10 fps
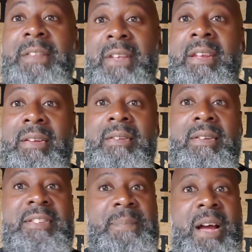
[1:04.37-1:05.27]
I think
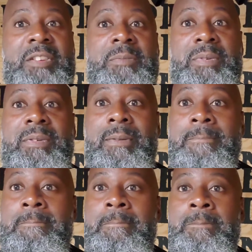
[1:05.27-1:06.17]
it's possible.
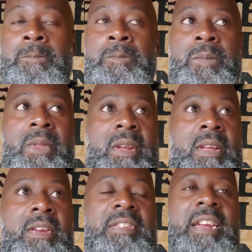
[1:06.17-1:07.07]

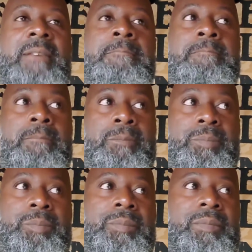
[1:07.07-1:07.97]
See,
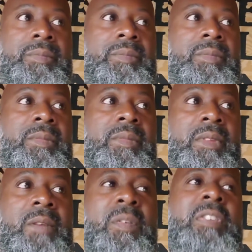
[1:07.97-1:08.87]

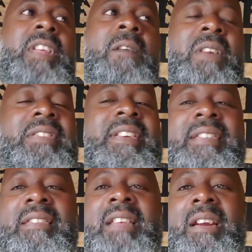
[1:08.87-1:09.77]
first off, let's get
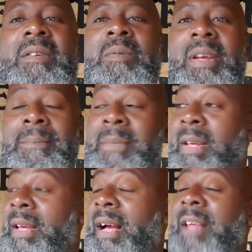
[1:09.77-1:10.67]
this out of the way.
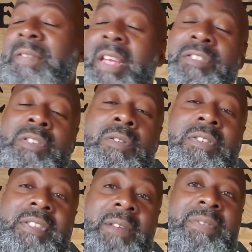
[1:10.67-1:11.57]
I think Shakur
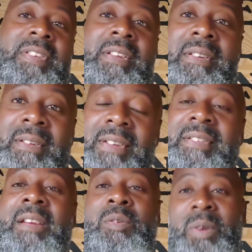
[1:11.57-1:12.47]
Stevenson is
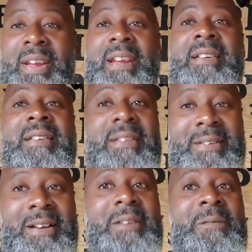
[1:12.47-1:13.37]
a grand
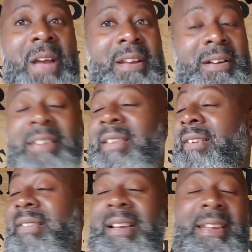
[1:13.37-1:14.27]
young fighter. I
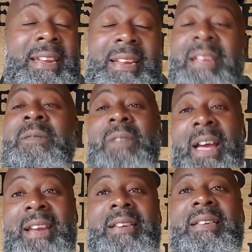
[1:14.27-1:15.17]
think the kid can
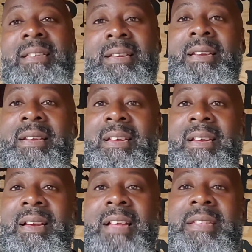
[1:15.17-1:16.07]
fight.
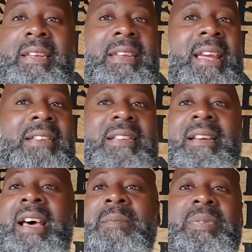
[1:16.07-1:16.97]
I think he has a
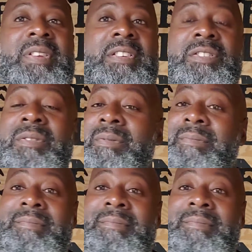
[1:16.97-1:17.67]
lot of potential.